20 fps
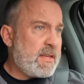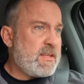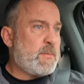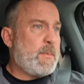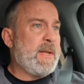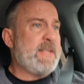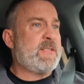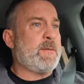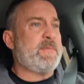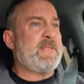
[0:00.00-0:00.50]

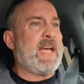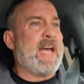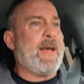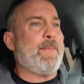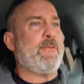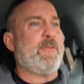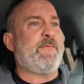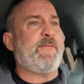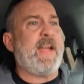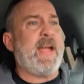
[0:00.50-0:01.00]
Spend some
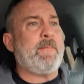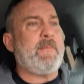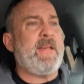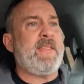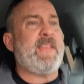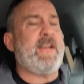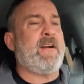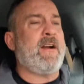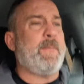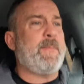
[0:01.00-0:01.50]
time with the
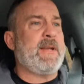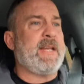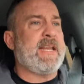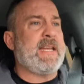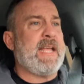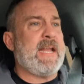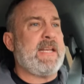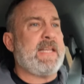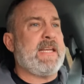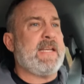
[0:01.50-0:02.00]
family there up in
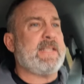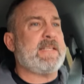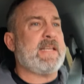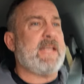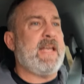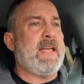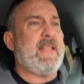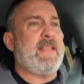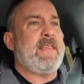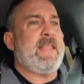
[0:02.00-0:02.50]
Connecticut,
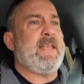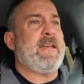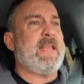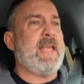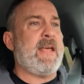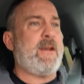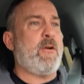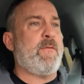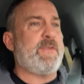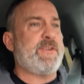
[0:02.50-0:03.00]
and then
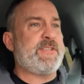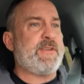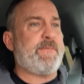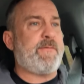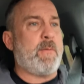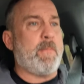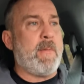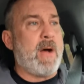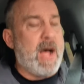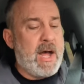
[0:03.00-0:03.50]
head over to
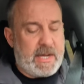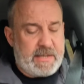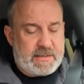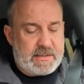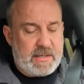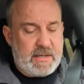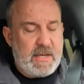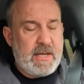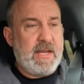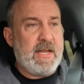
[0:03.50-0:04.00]

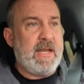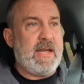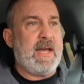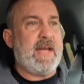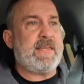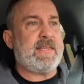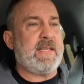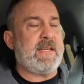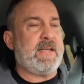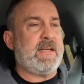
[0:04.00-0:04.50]
Vermont
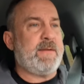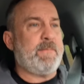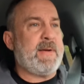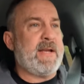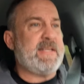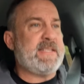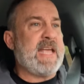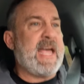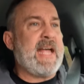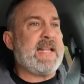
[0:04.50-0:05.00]
at
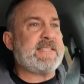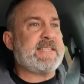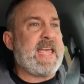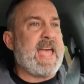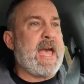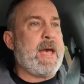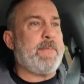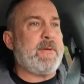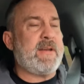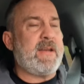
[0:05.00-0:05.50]
my dad's
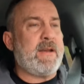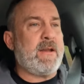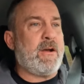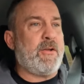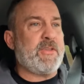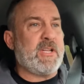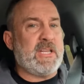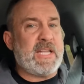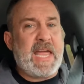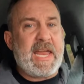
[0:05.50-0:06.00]
cabin
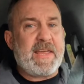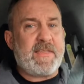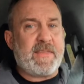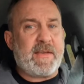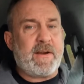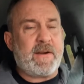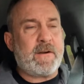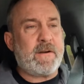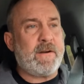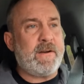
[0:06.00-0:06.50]
on the lake
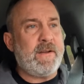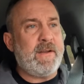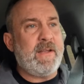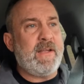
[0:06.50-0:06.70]
there,